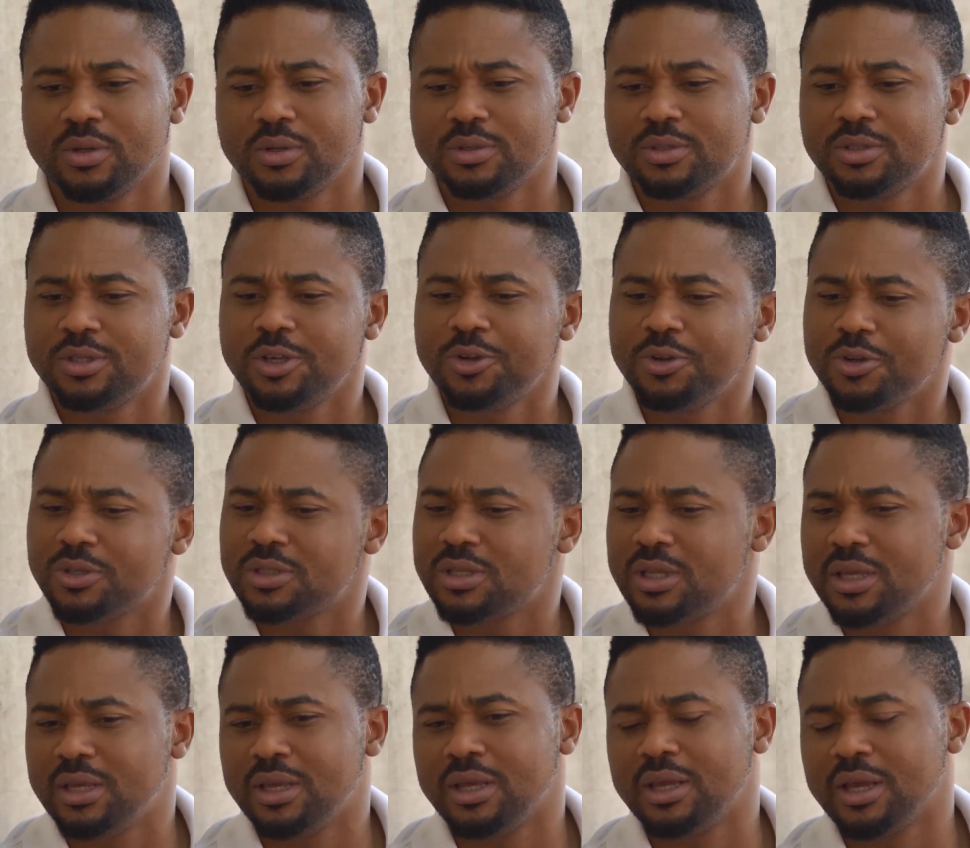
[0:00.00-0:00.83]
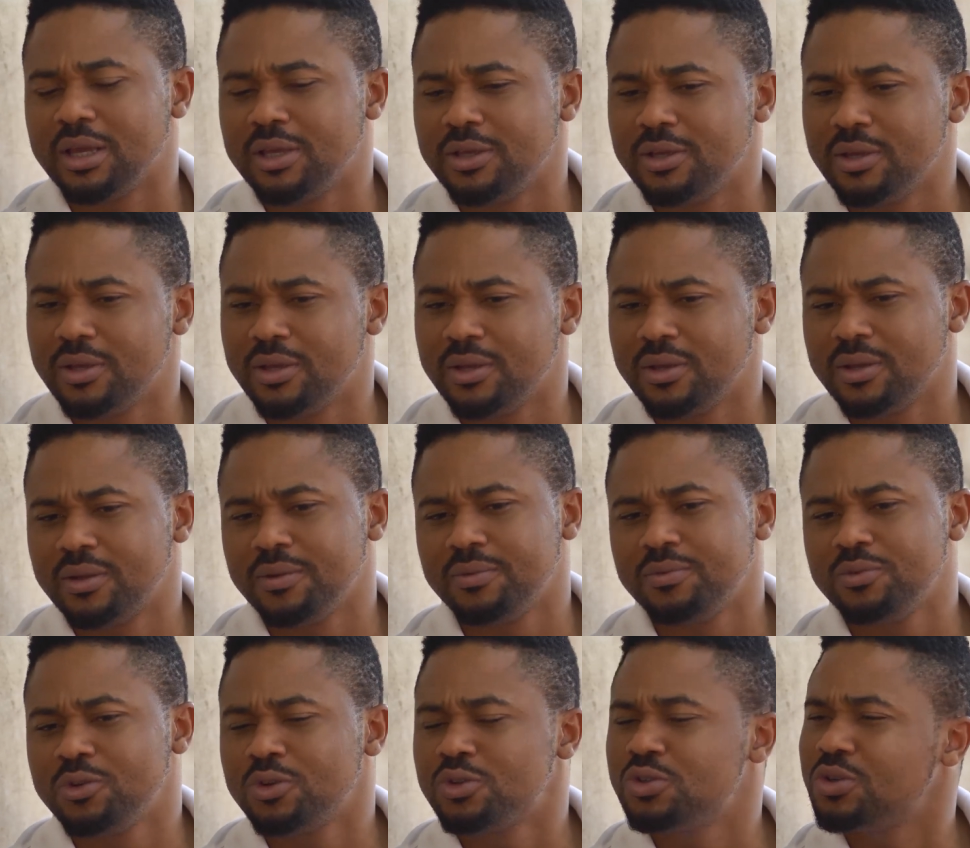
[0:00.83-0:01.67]
seriously,
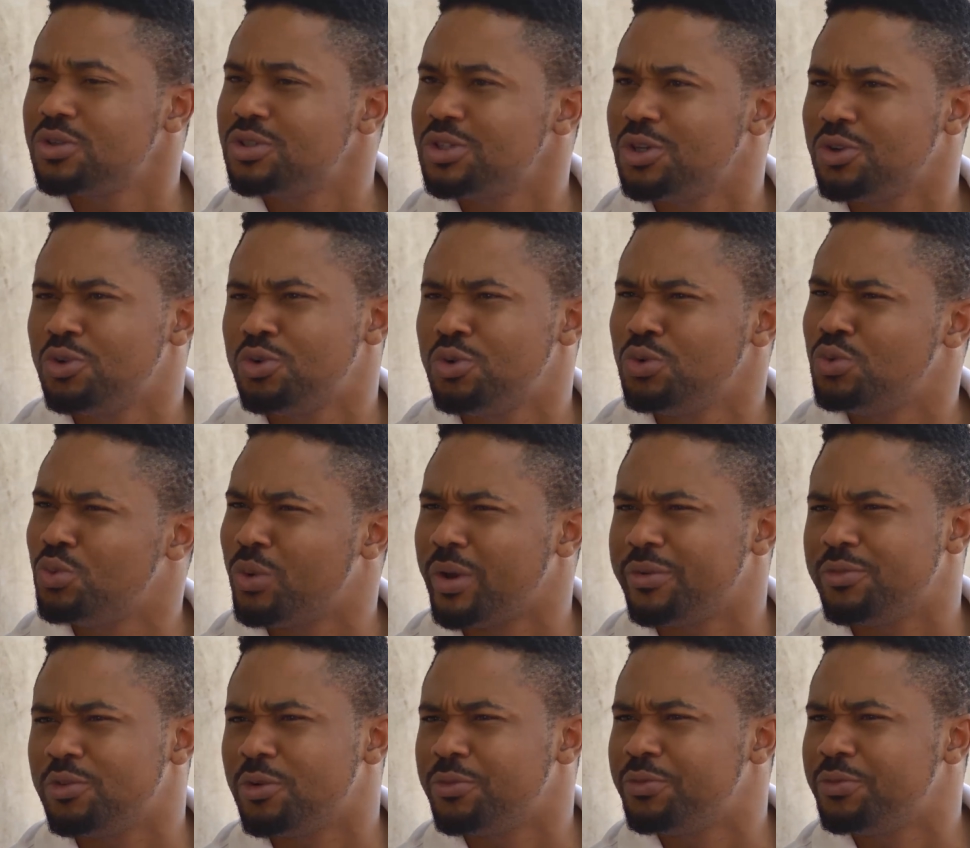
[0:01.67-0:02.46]
you're such a good wife.